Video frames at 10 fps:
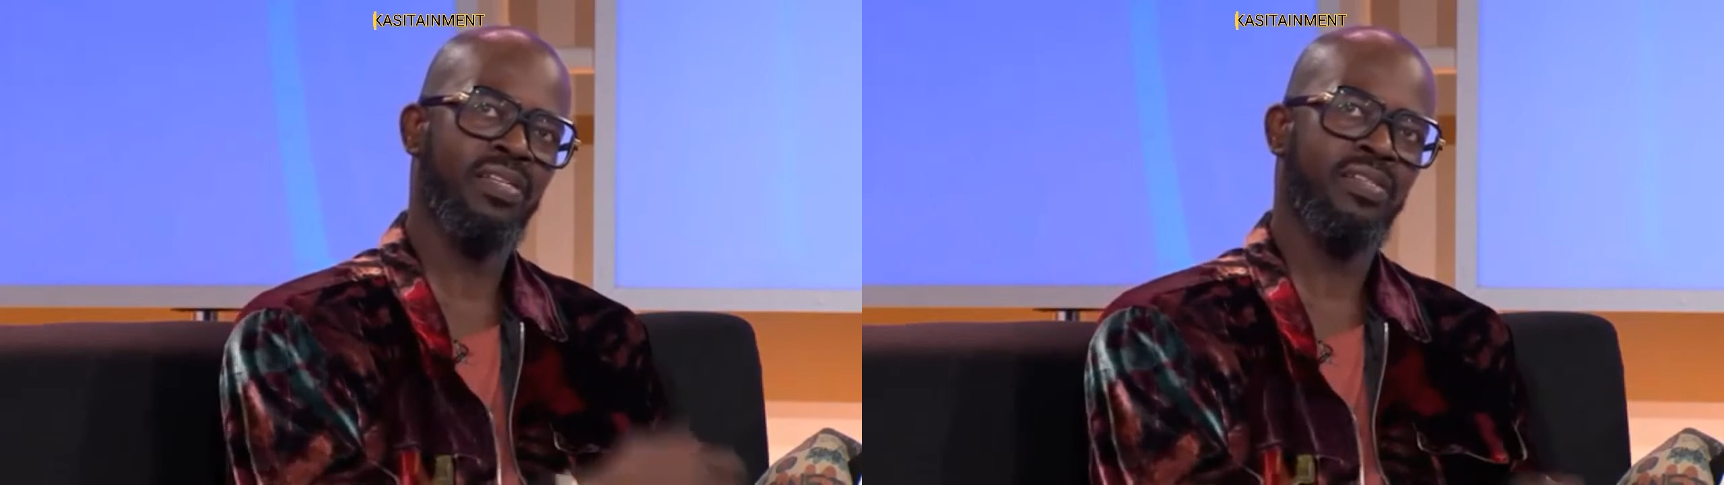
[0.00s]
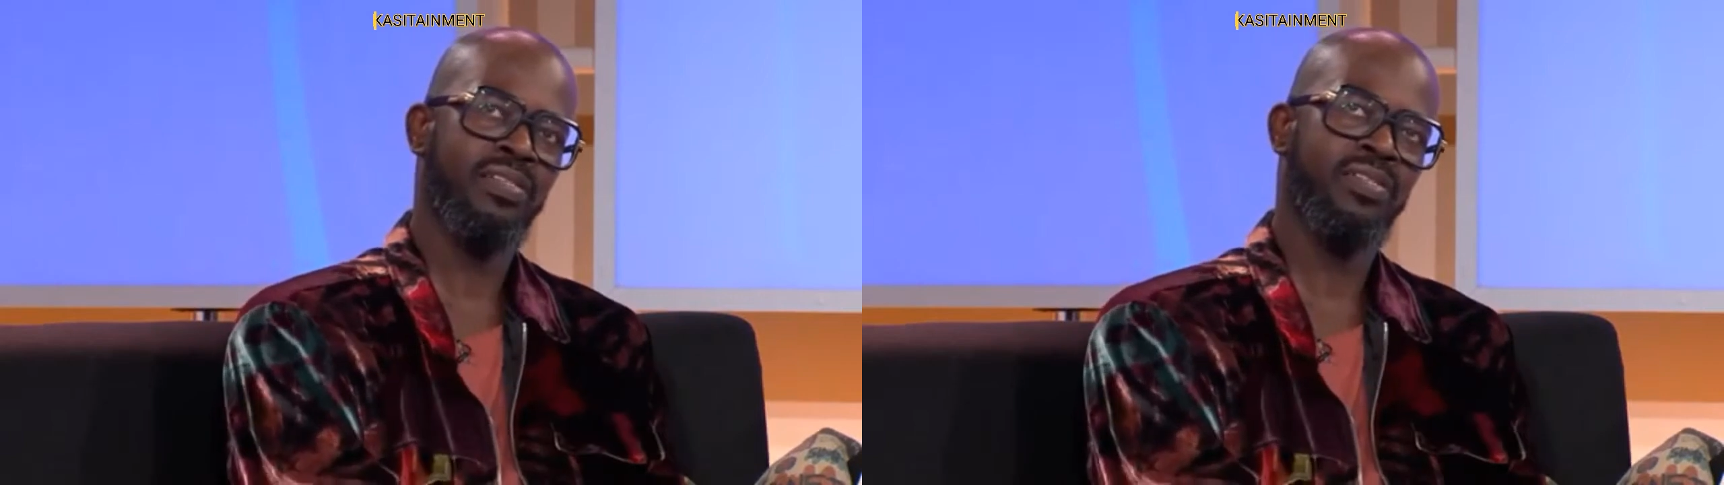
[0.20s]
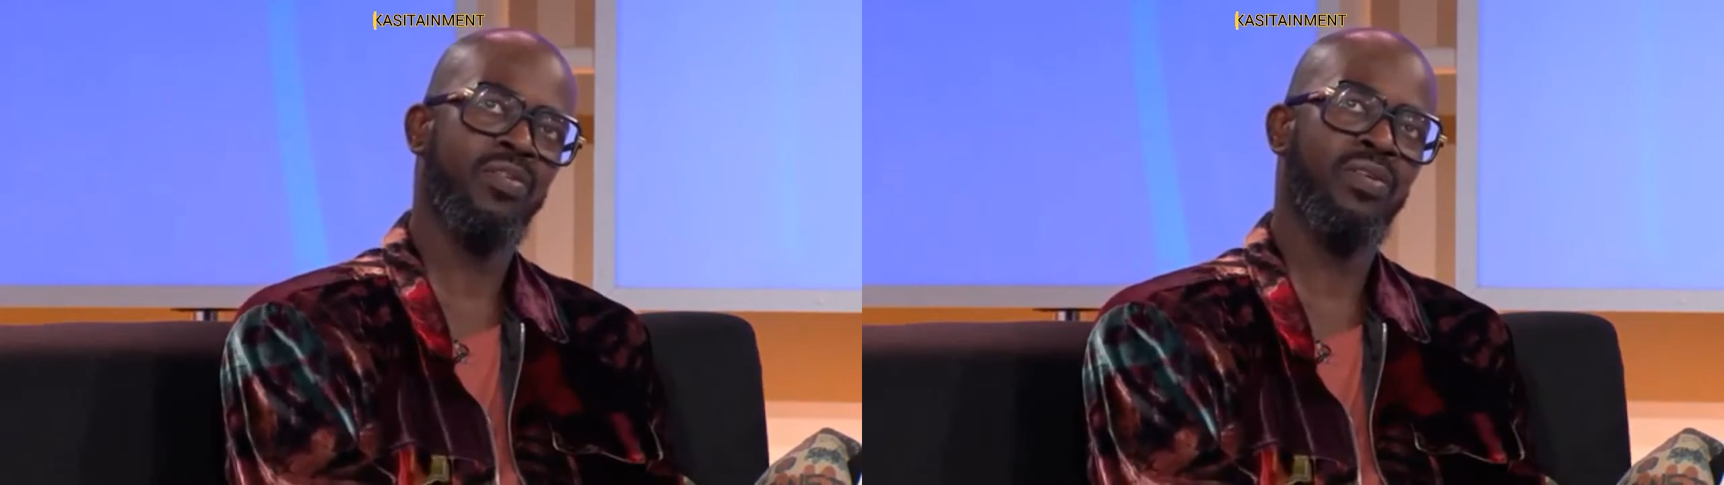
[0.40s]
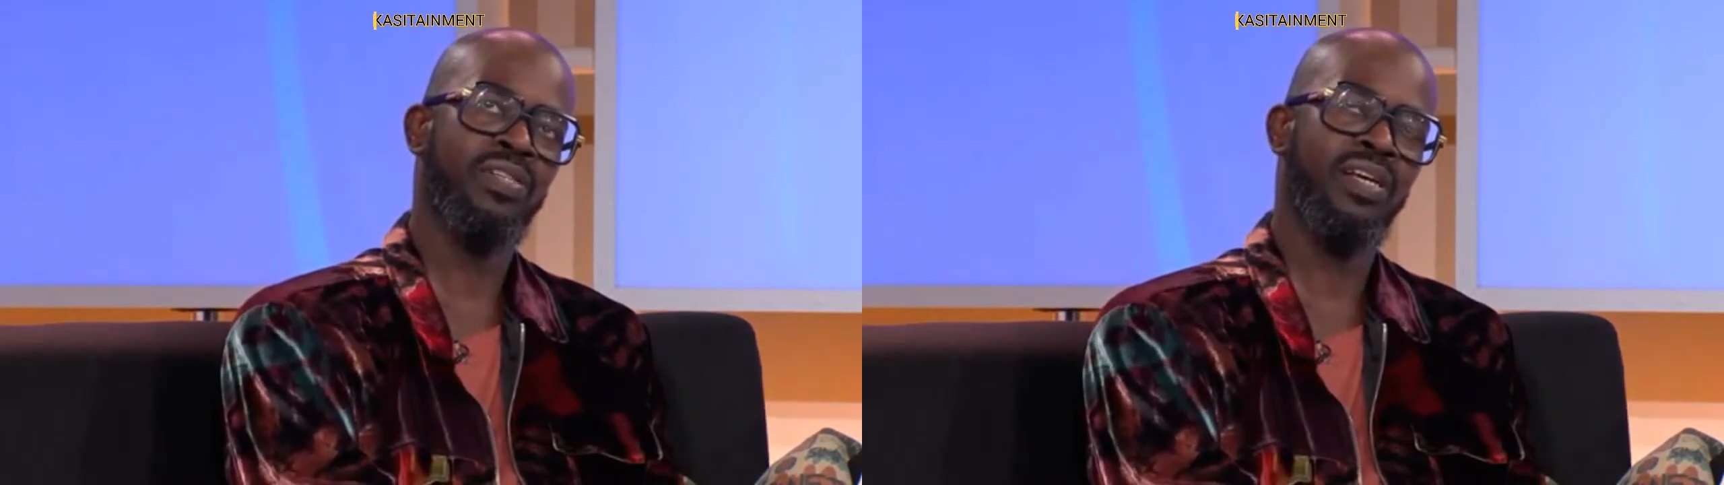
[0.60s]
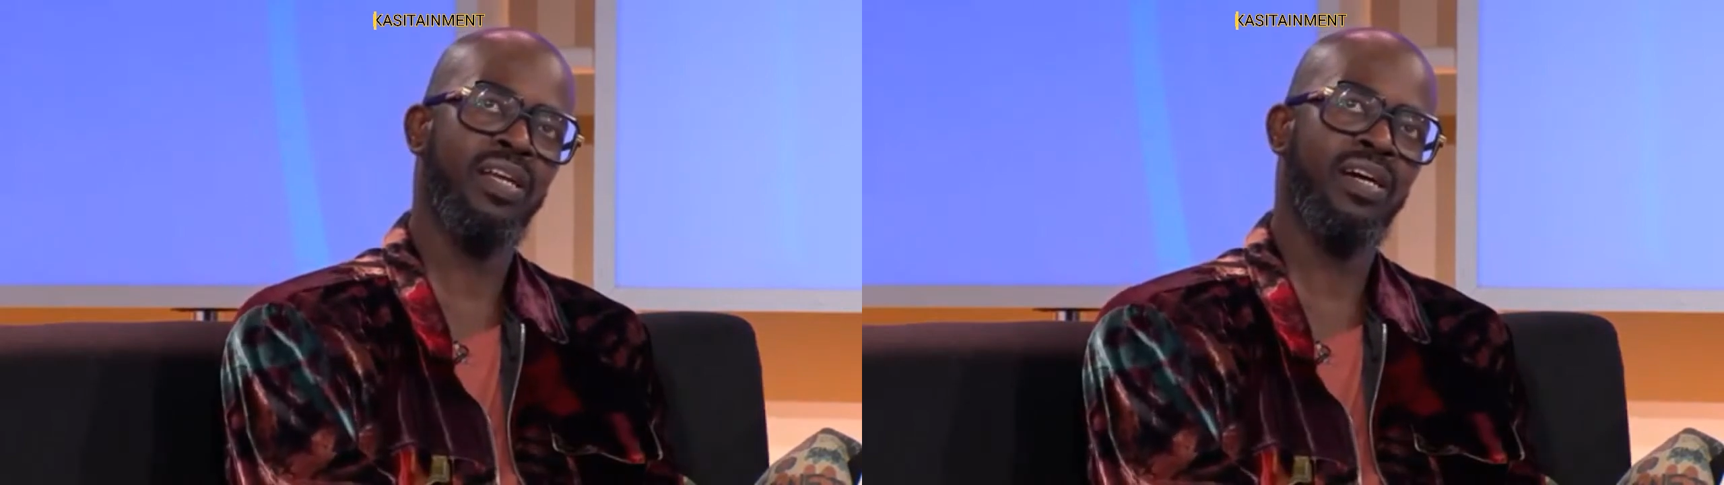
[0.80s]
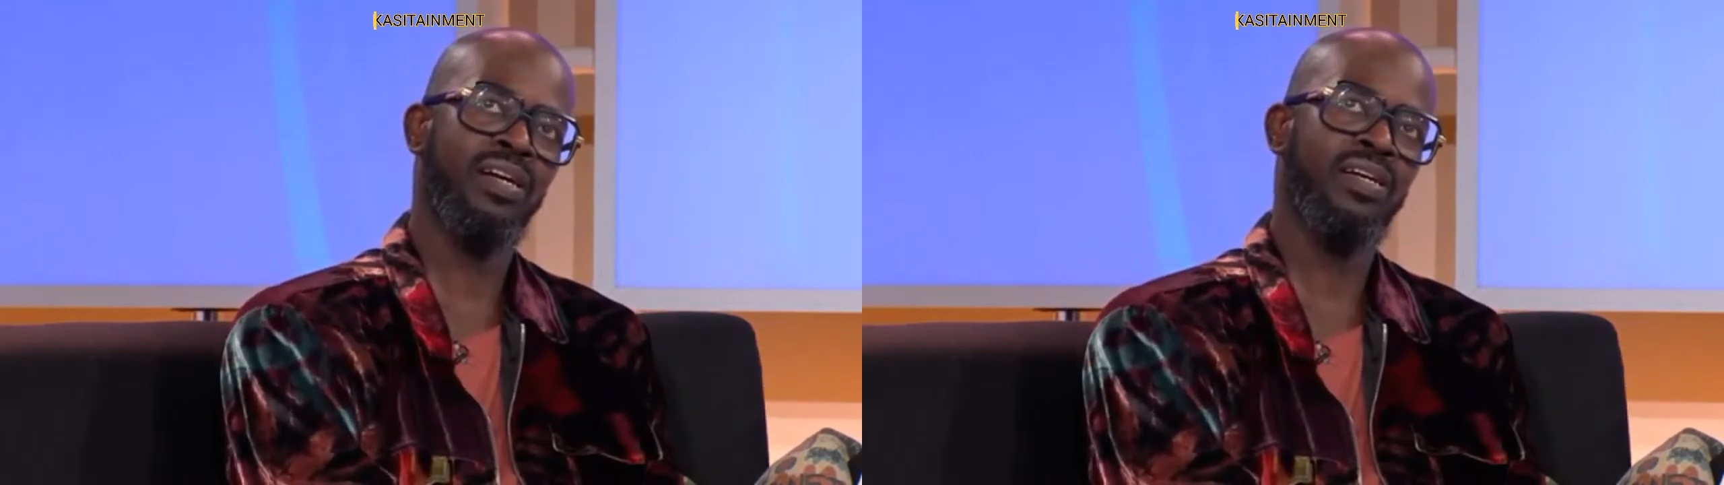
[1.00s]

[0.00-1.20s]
This Coachella